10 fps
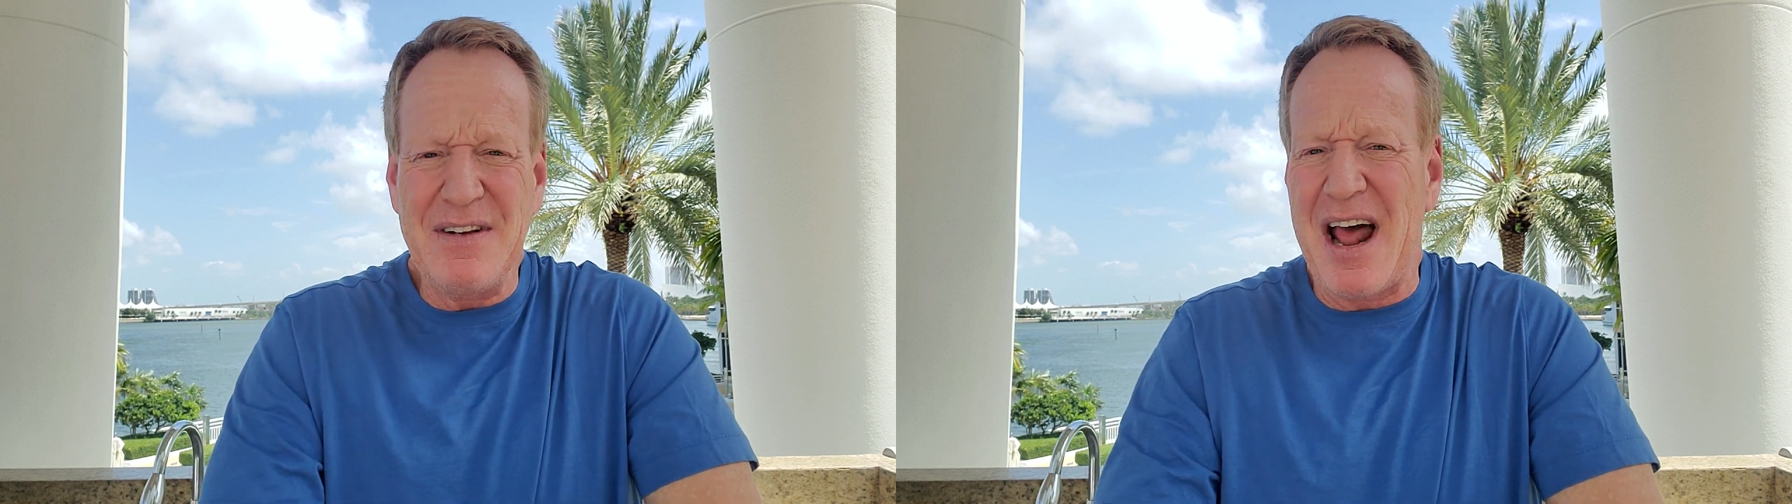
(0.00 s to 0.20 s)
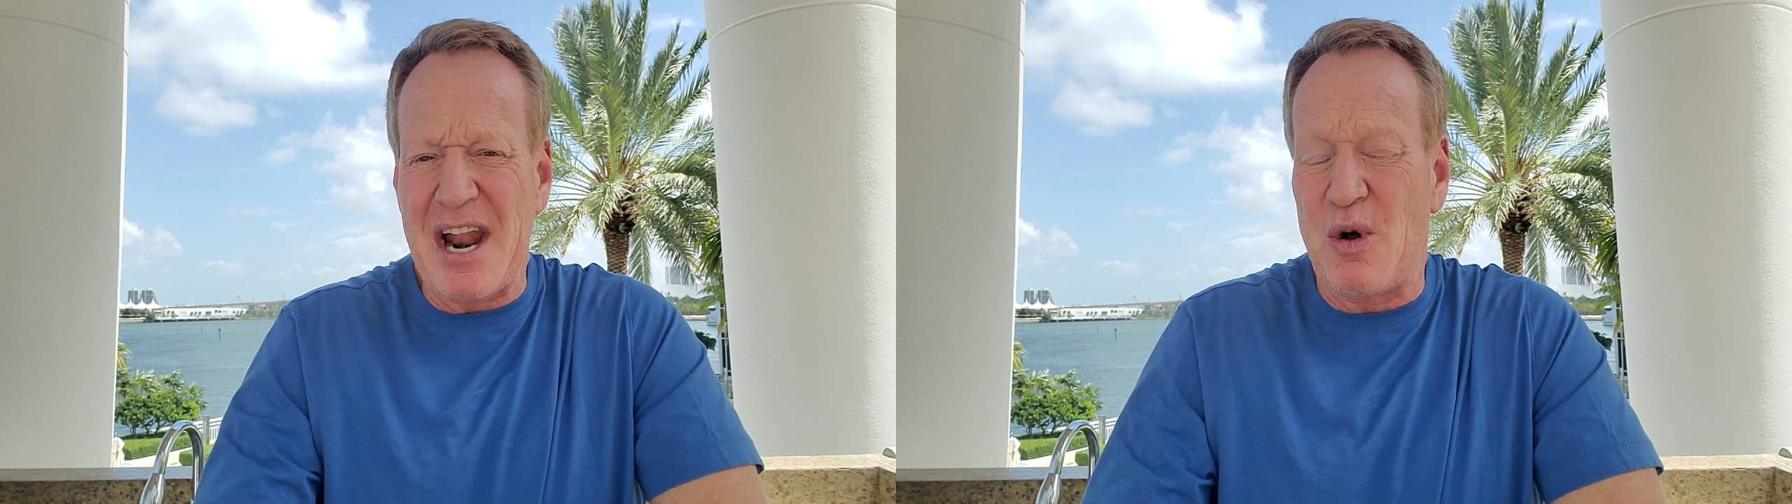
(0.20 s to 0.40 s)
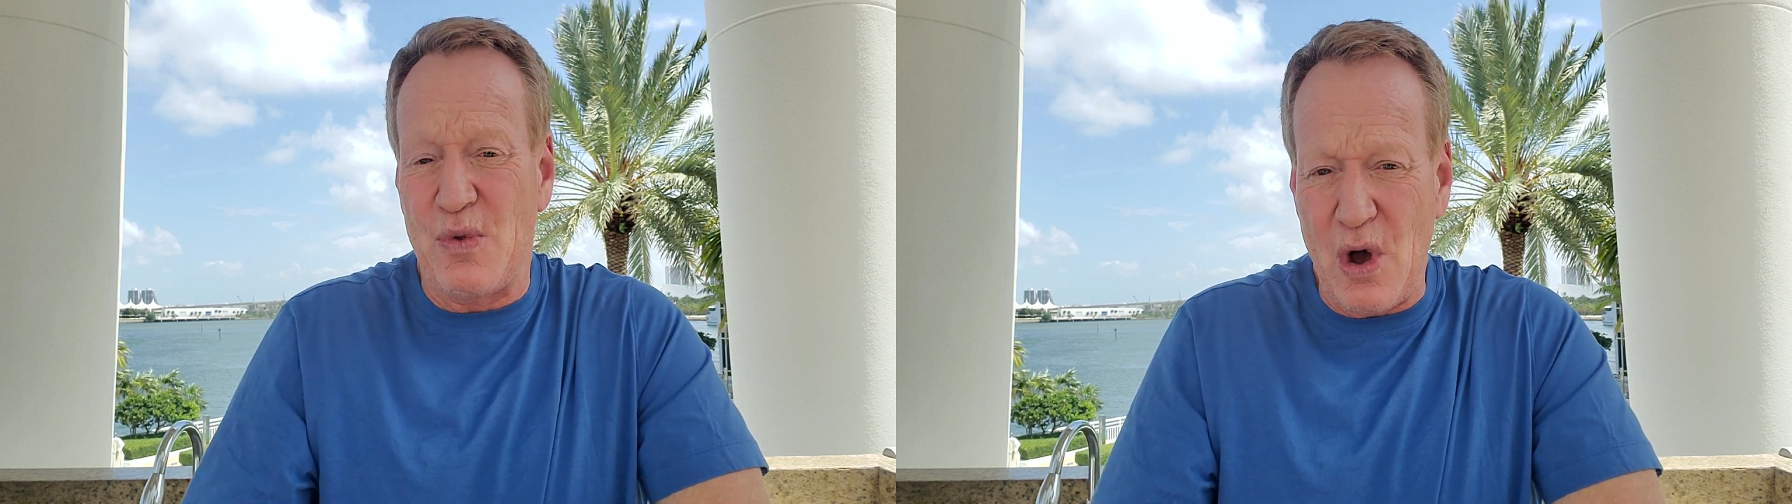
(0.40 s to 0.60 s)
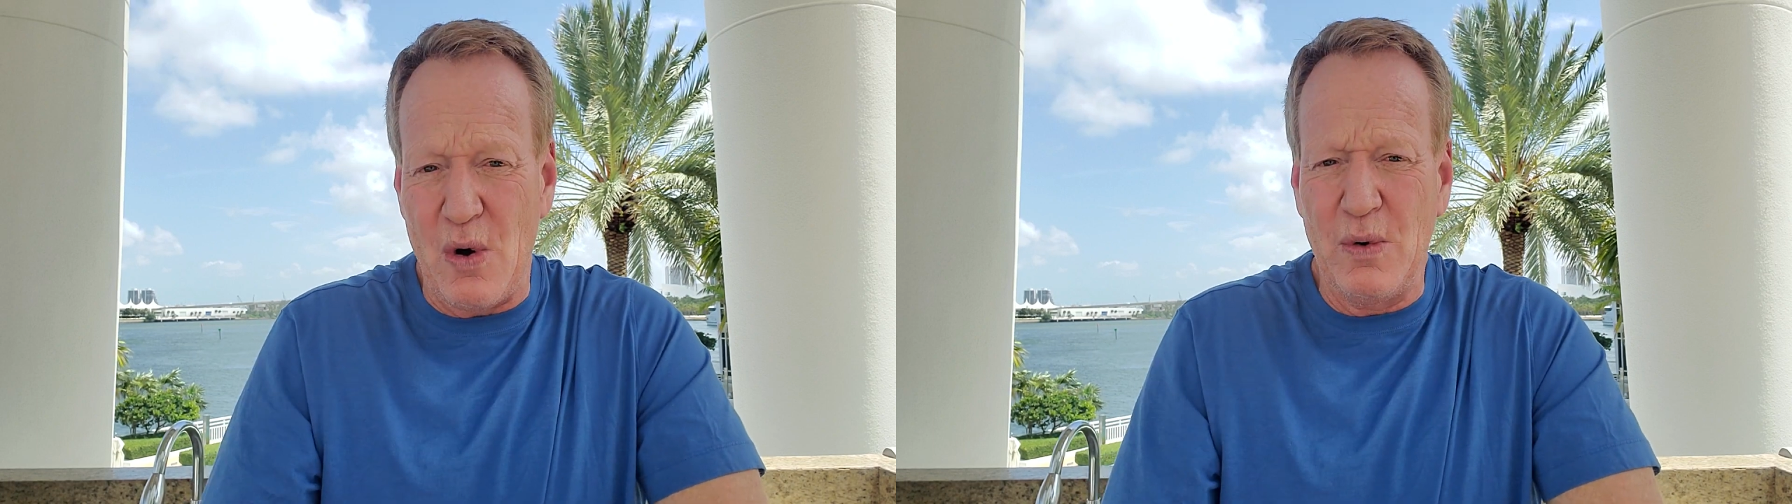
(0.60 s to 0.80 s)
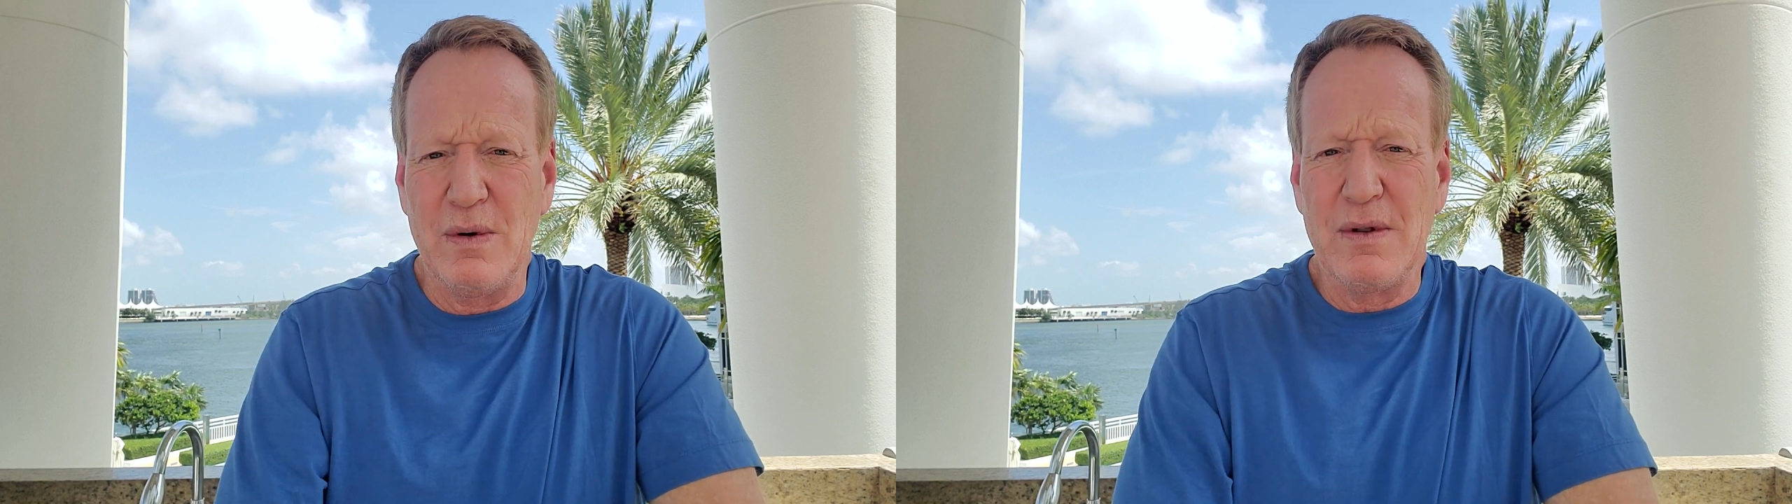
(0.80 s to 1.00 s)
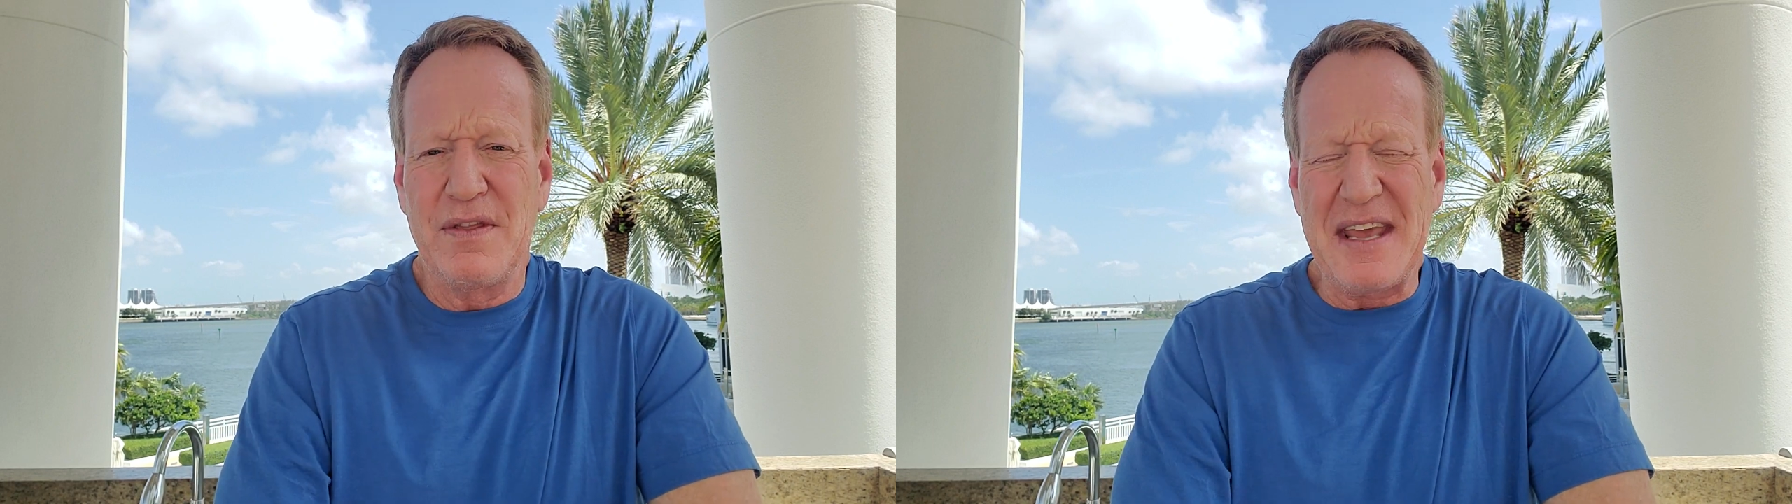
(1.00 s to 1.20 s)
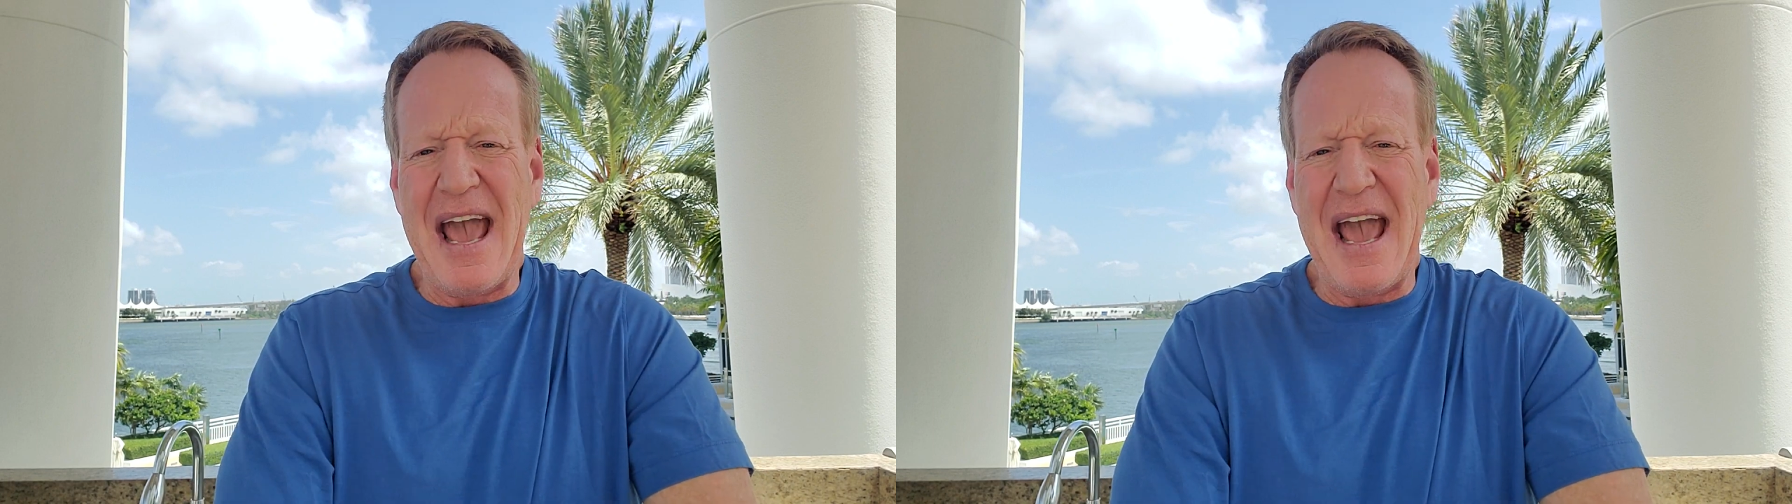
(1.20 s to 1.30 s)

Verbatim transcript: and I don't know the